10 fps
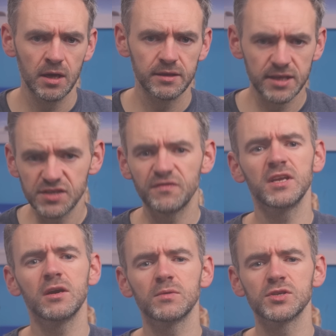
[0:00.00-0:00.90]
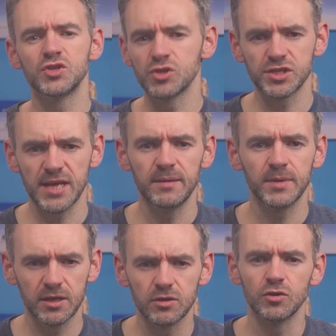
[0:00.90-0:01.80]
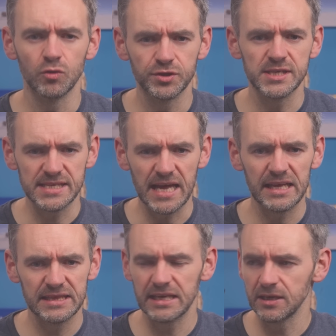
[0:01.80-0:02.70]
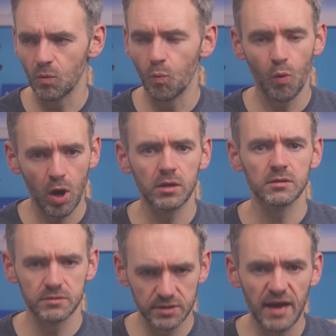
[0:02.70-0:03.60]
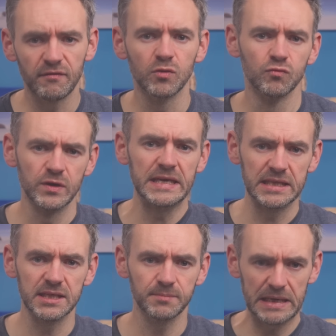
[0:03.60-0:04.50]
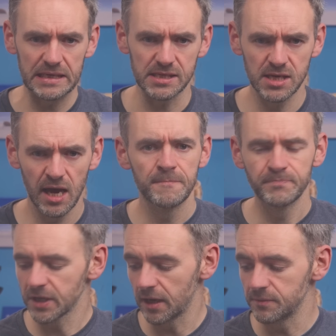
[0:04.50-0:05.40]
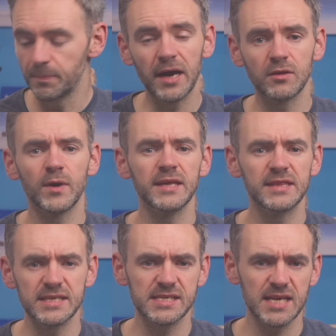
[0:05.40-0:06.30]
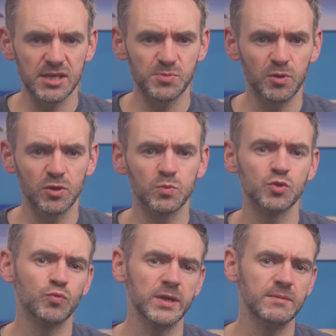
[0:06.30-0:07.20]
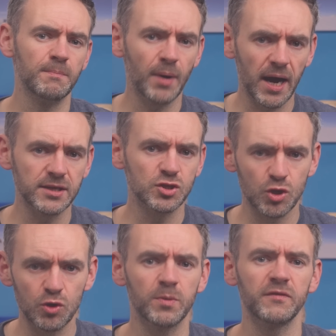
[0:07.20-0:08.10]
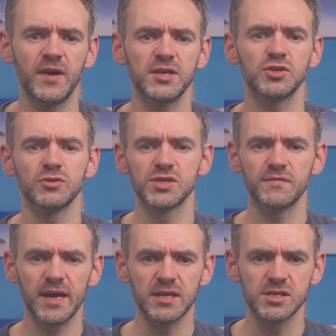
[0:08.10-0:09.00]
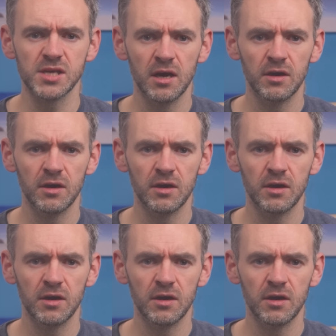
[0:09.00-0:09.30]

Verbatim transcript: This video is just aiming at understanding what level really means. And by the way, this textbook was written by two professional surveyors